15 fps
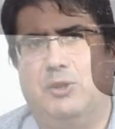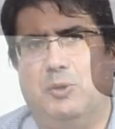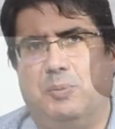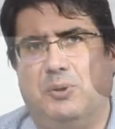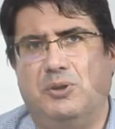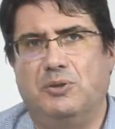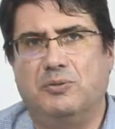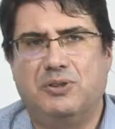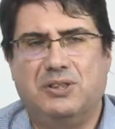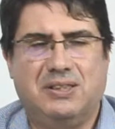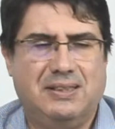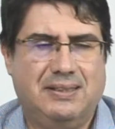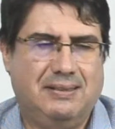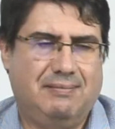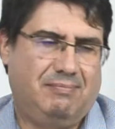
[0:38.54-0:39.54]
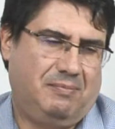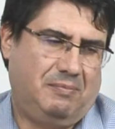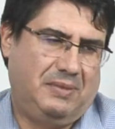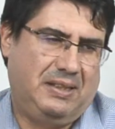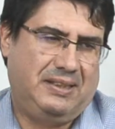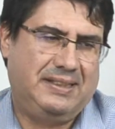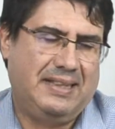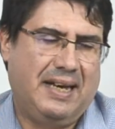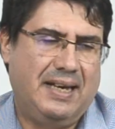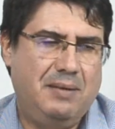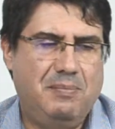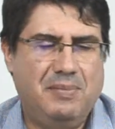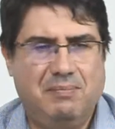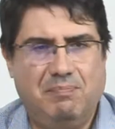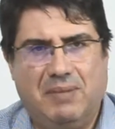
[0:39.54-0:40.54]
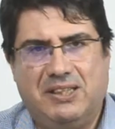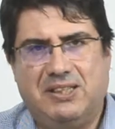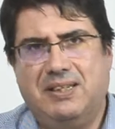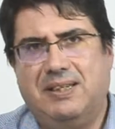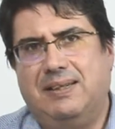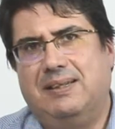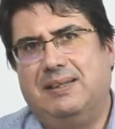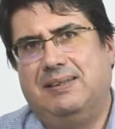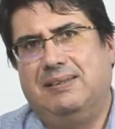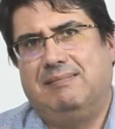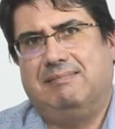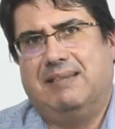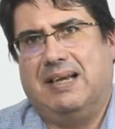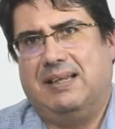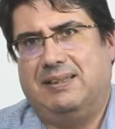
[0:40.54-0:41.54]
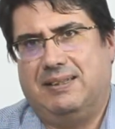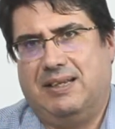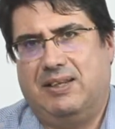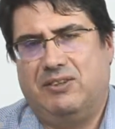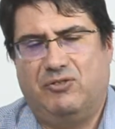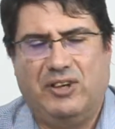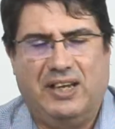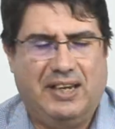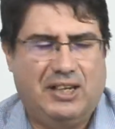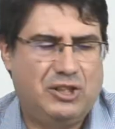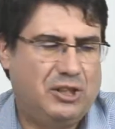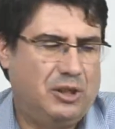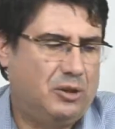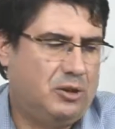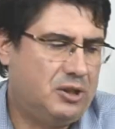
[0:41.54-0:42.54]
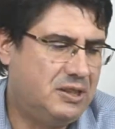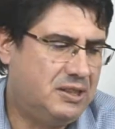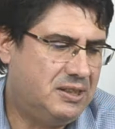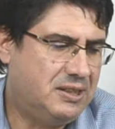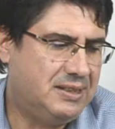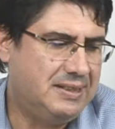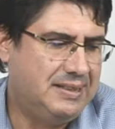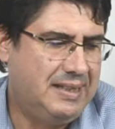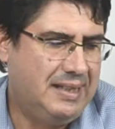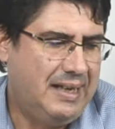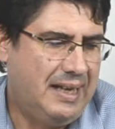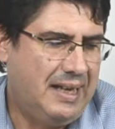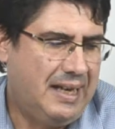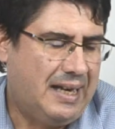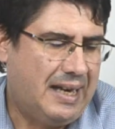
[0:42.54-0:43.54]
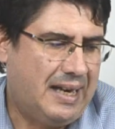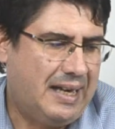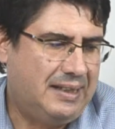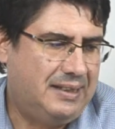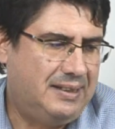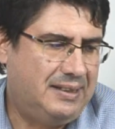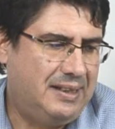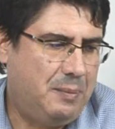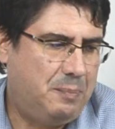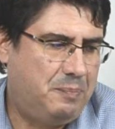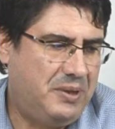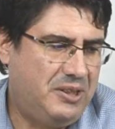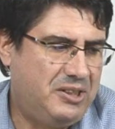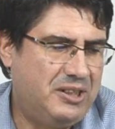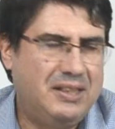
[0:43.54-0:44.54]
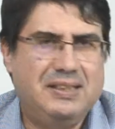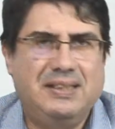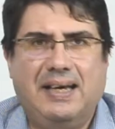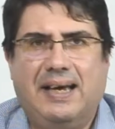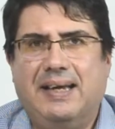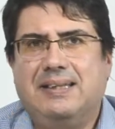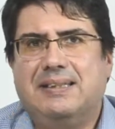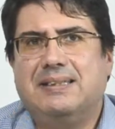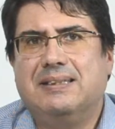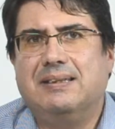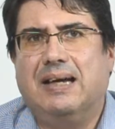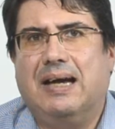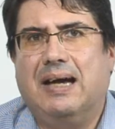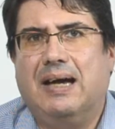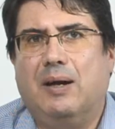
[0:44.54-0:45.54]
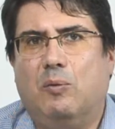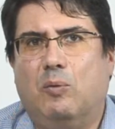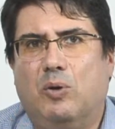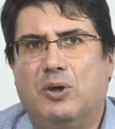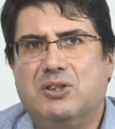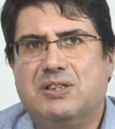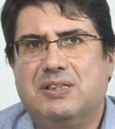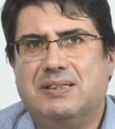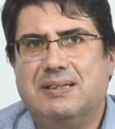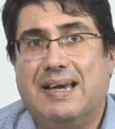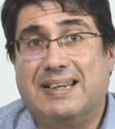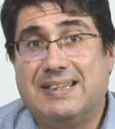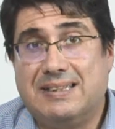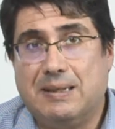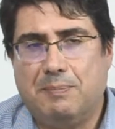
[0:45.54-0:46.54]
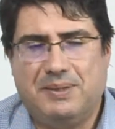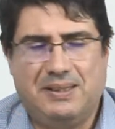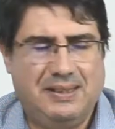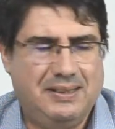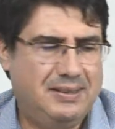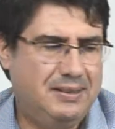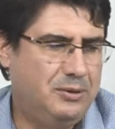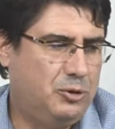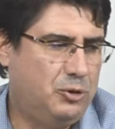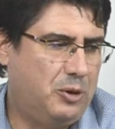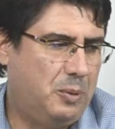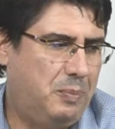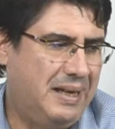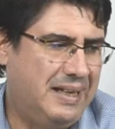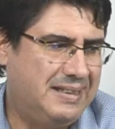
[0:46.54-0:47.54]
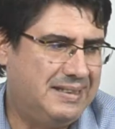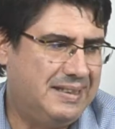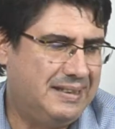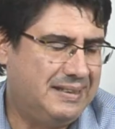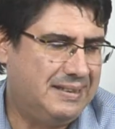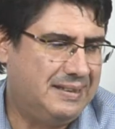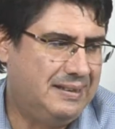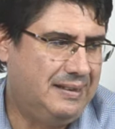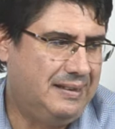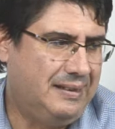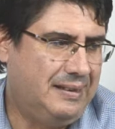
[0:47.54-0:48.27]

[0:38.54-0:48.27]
to produce in time, material, and financial costs. And the P38 was accepted to replace it